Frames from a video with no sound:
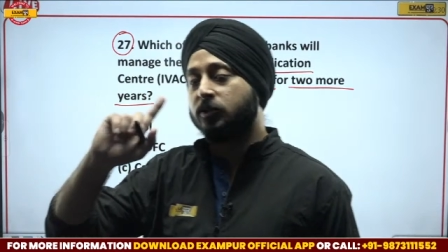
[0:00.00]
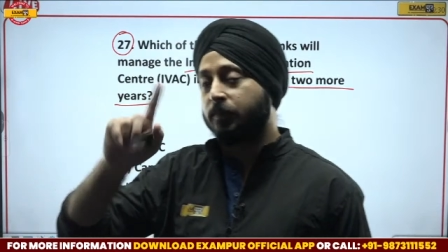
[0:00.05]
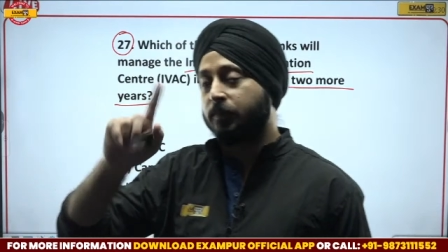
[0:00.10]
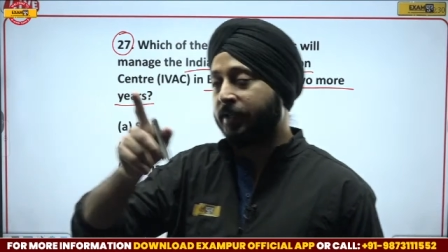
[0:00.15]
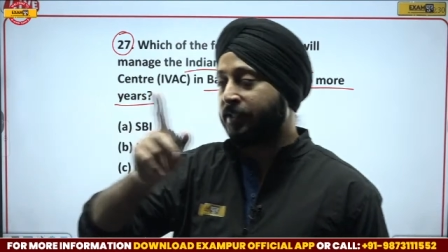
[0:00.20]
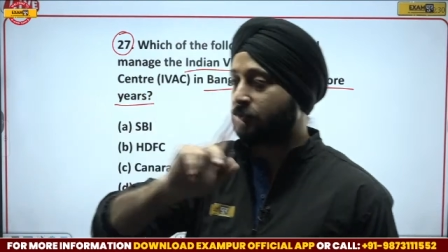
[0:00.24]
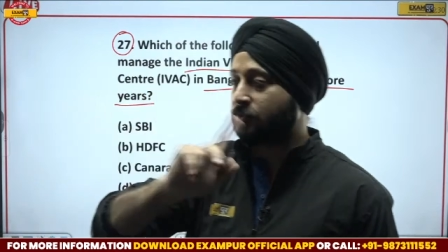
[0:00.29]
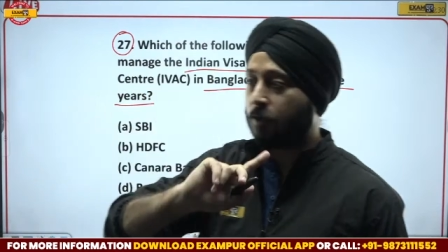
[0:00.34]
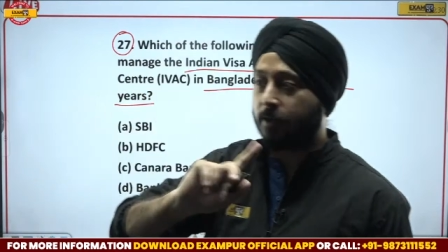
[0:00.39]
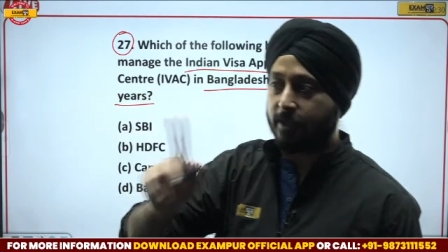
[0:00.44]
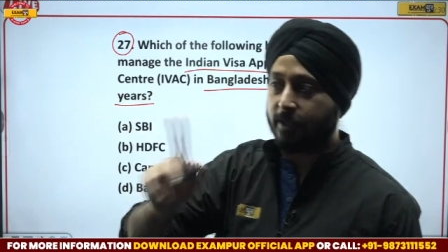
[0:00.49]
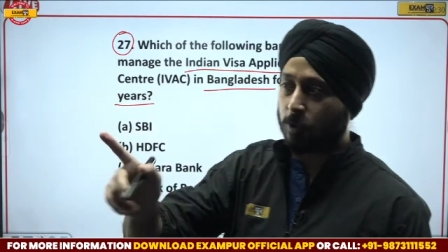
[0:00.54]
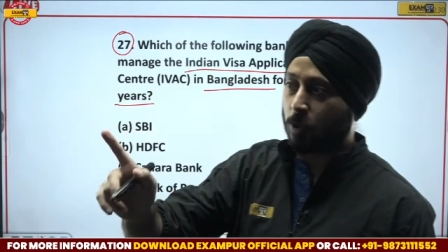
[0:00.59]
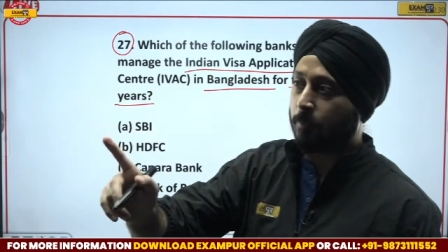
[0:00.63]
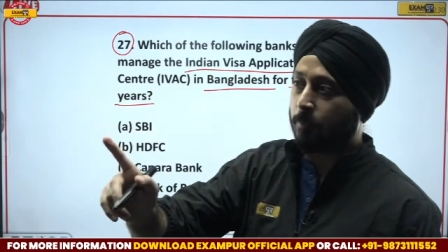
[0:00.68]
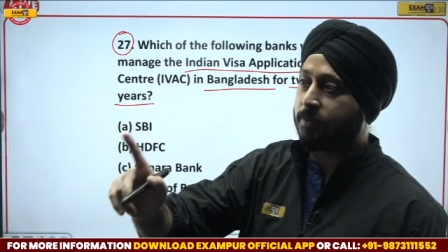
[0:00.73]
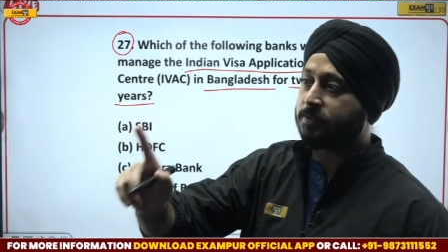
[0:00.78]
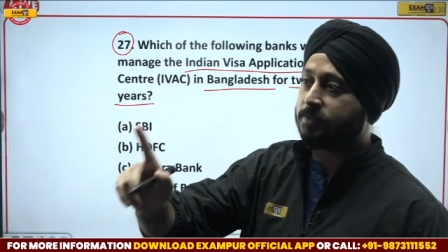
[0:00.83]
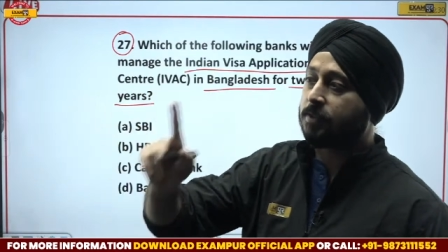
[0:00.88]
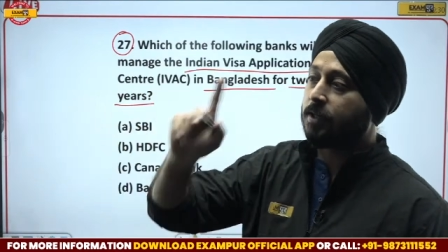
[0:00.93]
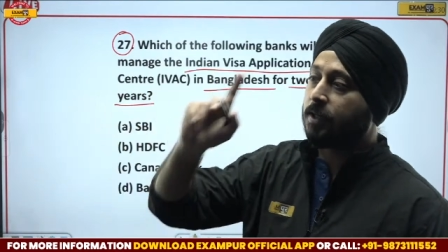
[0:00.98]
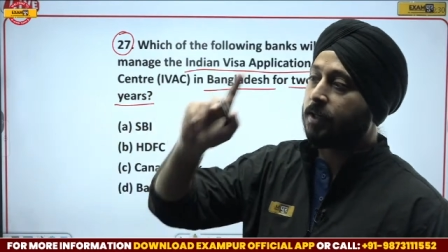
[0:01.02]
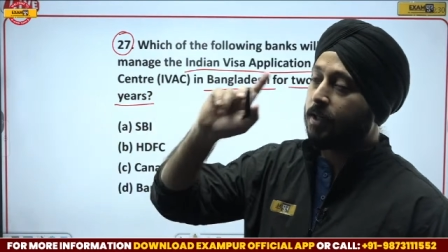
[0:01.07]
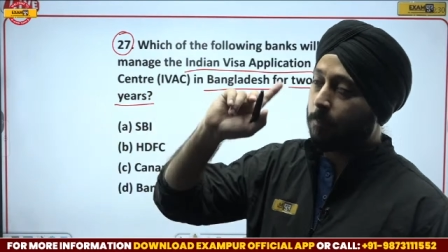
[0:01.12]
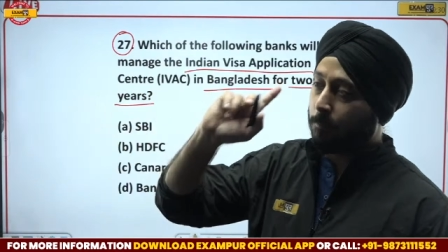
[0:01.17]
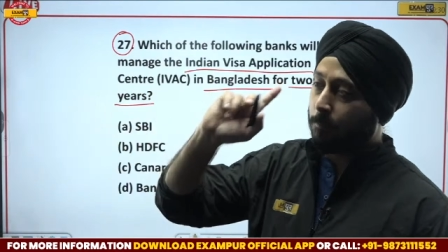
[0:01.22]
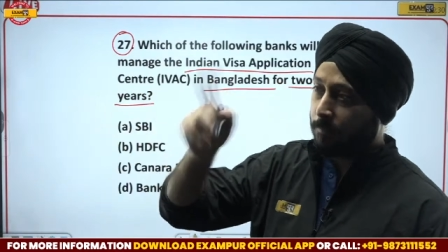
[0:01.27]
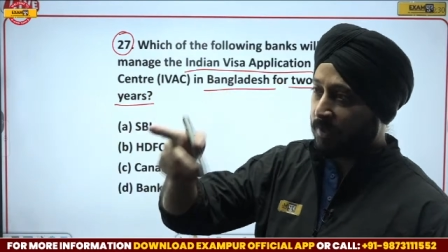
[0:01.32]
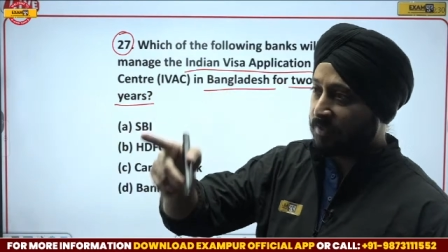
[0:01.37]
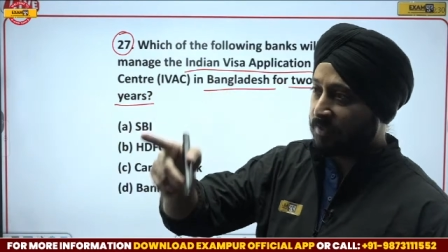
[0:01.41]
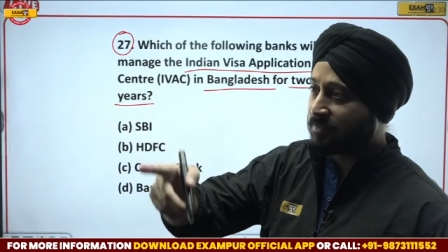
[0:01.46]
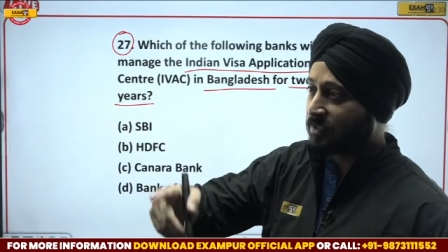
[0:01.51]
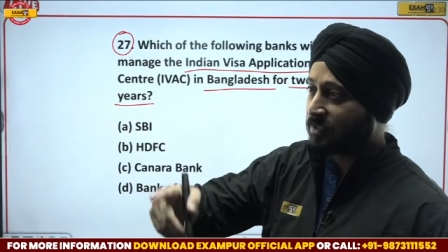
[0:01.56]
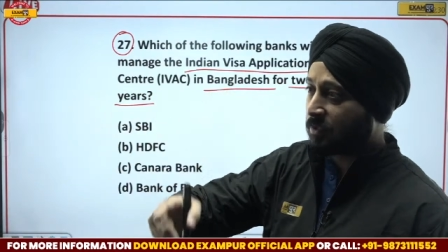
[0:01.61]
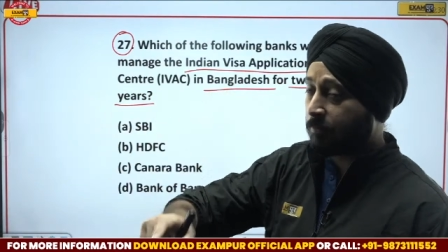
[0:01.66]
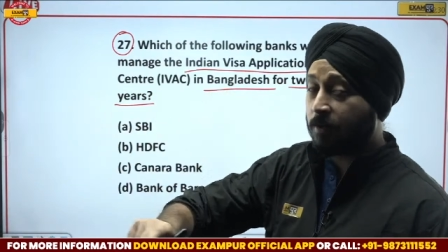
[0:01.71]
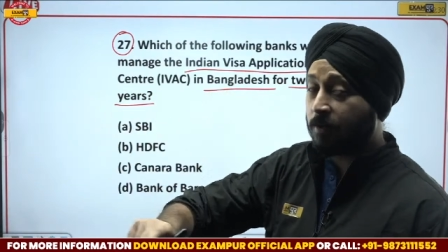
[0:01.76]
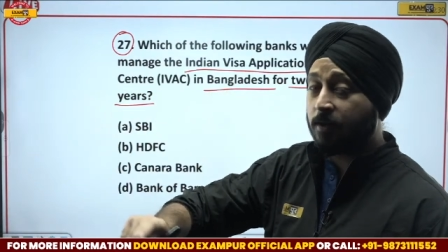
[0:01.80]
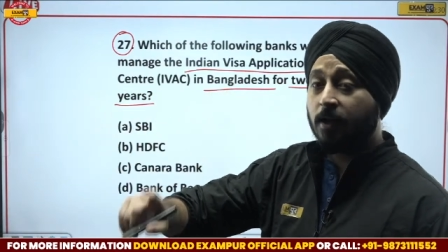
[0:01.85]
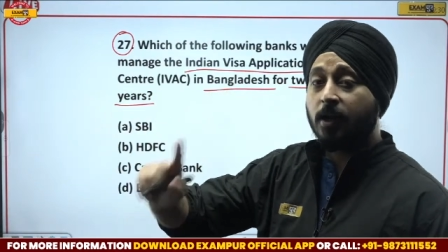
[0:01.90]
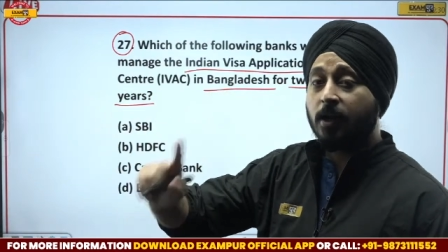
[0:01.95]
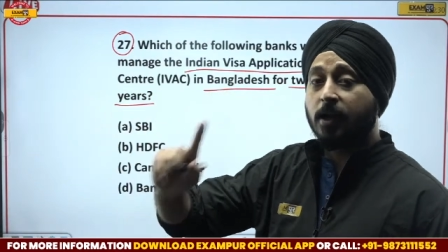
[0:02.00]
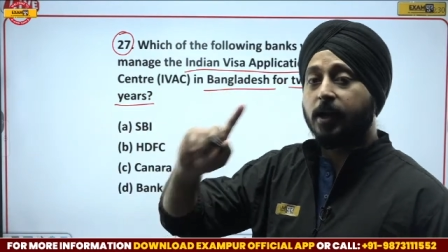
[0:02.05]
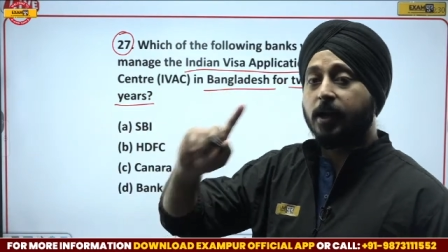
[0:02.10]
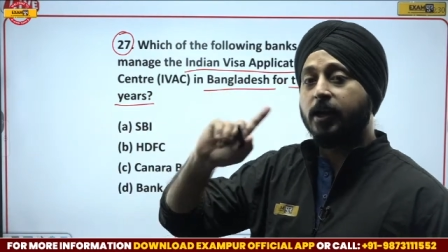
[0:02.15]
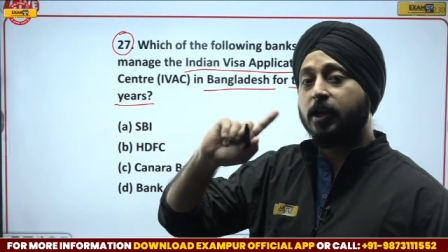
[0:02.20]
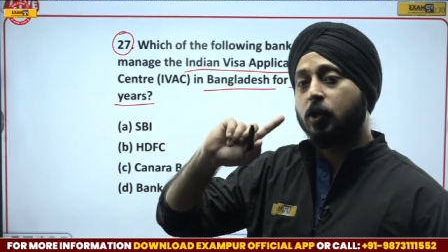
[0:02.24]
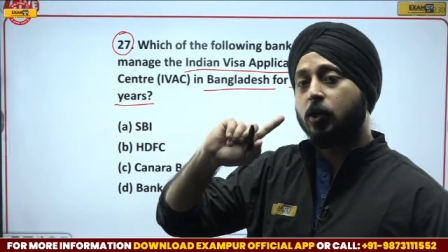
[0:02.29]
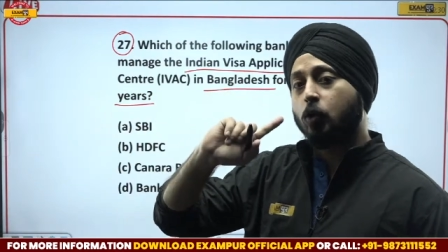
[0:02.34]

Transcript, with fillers: peace, not economics. Peace discipline in